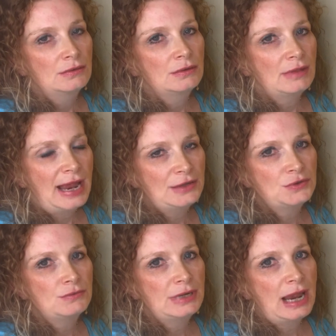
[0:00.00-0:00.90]
the
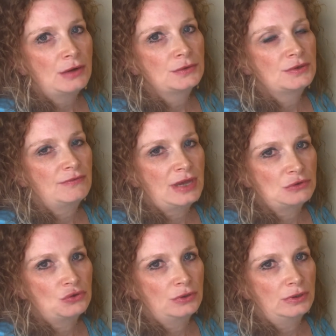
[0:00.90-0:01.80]
last 3 hours of
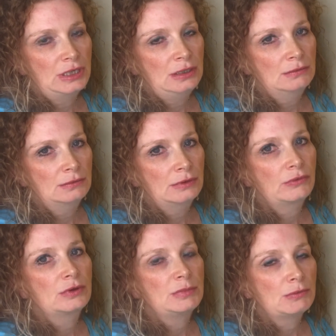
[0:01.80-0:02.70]
that journey
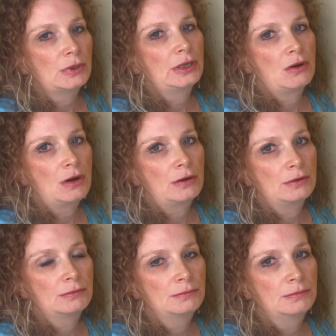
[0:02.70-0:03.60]
is going to be really
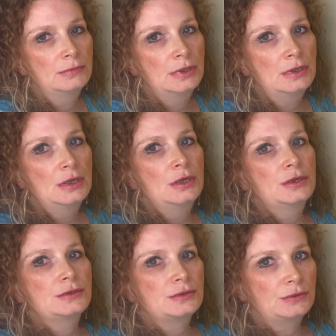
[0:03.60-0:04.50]
hard.
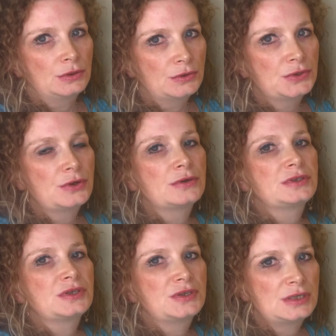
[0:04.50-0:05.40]
So you'll
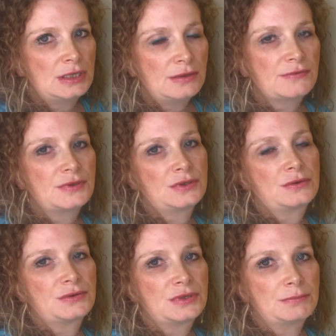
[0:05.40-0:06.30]
start to see the
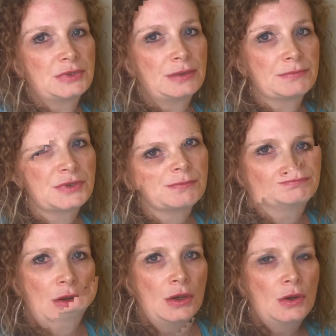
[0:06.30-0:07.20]
physical symptoms.
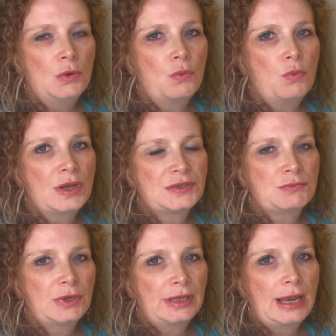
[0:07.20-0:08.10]

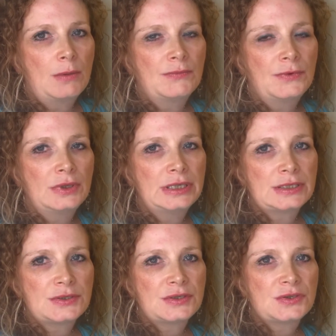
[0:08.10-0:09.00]
What's really helpful
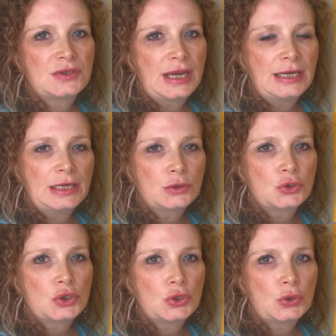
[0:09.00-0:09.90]
is to stay
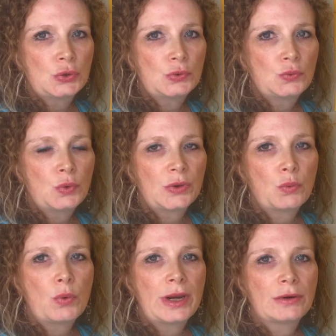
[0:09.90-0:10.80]
in tune with
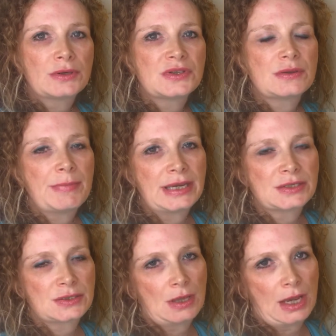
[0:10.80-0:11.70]
where is the
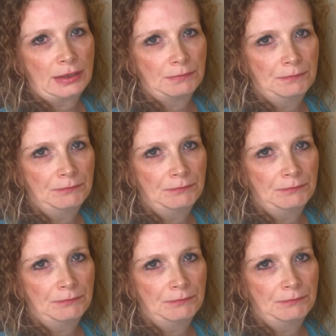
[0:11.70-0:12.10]
baseline.